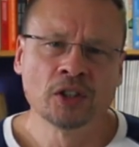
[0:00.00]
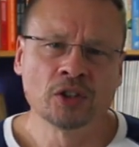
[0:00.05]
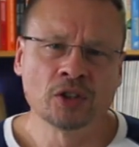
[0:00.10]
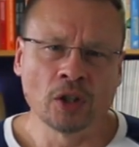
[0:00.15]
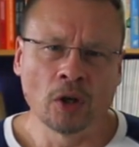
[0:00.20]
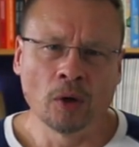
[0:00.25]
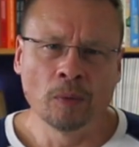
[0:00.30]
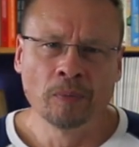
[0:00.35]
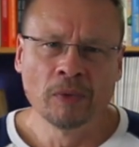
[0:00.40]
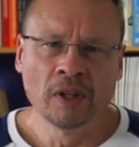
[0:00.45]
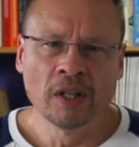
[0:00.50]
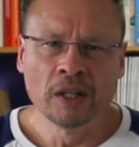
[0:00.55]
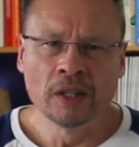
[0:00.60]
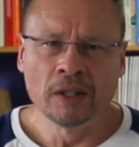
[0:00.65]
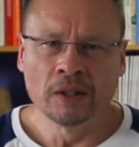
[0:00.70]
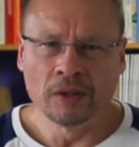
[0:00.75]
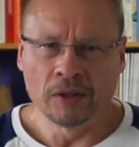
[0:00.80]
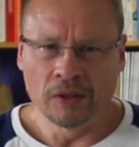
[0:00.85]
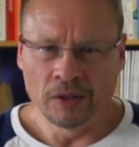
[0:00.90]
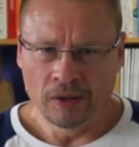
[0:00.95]
So
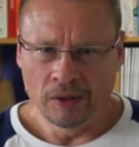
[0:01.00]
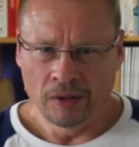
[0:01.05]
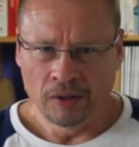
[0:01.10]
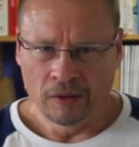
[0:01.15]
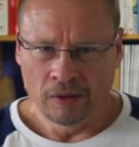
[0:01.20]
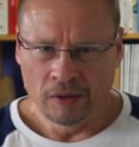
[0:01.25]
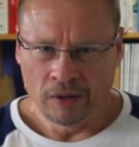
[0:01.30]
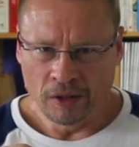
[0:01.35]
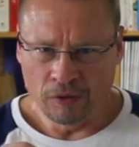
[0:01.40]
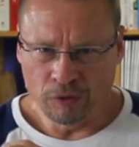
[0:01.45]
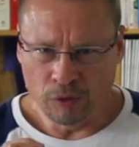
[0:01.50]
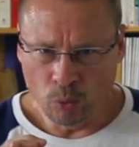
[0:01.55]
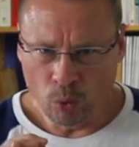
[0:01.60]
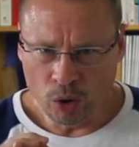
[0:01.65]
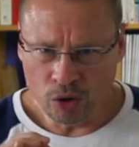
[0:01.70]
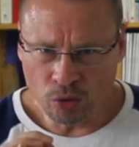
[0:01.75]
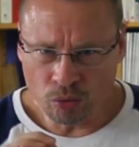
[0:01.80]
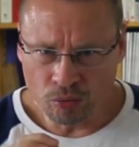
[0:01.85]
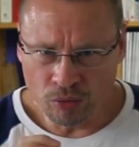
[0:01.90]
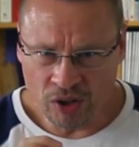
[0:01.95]
if
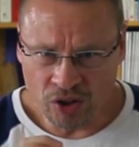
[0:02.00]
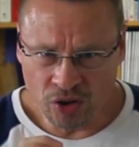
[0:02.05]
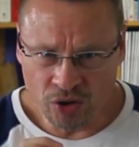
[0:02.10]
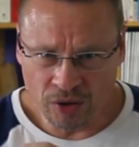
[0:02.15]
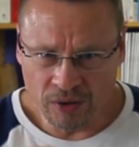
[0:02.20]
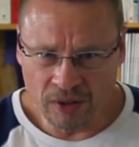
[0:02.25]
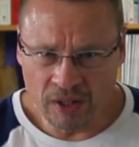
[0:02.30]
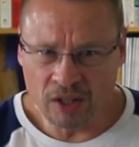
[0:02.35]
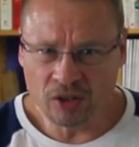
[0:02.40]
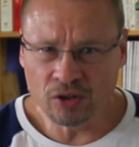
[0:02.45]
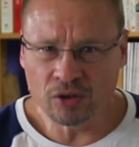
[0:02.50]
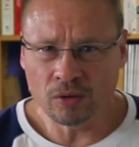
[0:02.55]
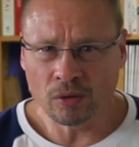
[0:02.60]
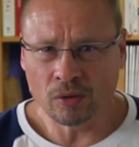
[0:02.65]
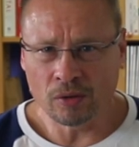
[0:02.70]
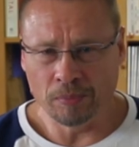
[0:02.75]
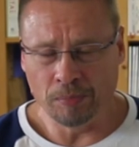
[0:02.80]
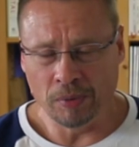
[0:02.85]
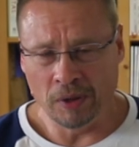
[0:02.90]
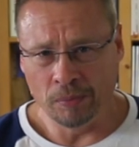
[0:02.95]
you want to reach these
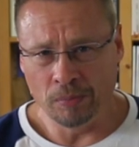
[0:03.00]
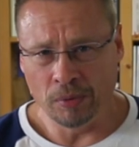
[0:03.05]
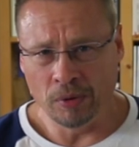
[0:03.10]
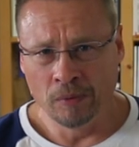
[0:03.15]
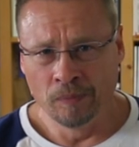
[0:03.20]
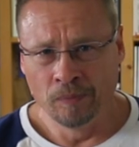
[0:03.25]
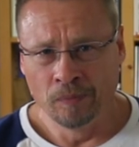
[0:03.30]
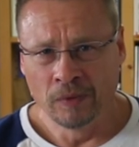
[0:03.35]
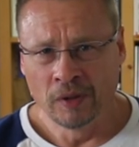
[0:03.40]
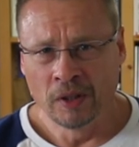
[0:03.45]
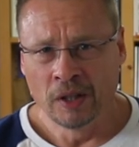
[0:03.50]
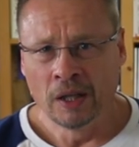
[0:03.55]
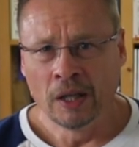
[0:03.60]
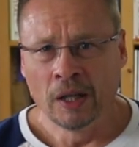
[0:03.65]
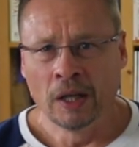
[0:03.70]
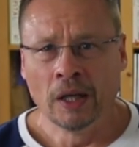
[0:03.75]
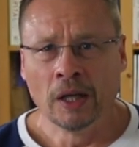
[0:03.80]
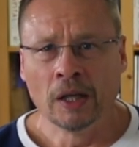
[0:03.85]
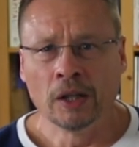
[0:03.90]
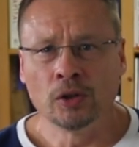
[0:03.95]
sort of people,
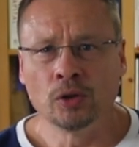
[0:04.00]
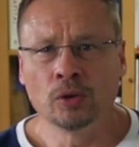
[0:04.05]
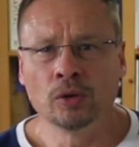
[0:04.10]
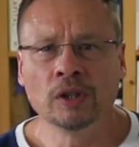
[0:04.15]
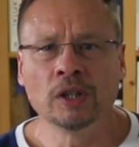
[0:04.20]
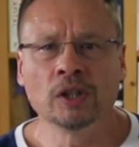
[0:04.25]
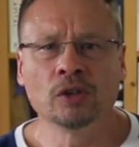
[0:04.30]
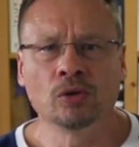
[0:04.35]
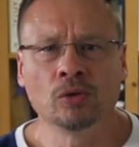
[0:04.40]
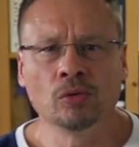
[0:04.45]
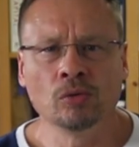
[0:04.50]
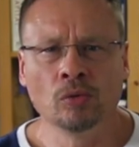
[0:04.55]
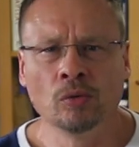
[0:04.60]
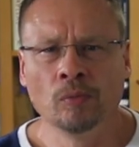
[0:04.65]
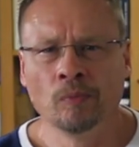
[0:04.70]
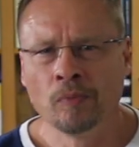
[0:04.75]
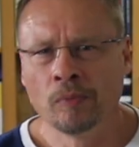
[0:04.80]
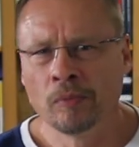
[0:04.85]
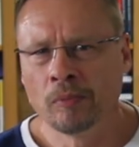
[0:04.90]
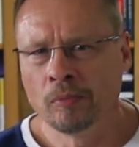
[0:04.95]
you need
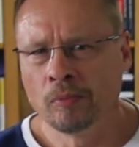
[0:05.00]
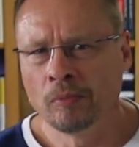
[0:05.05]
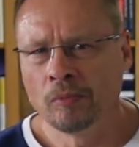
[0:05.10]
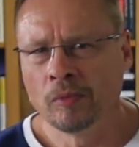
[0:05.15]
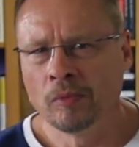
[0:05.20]
to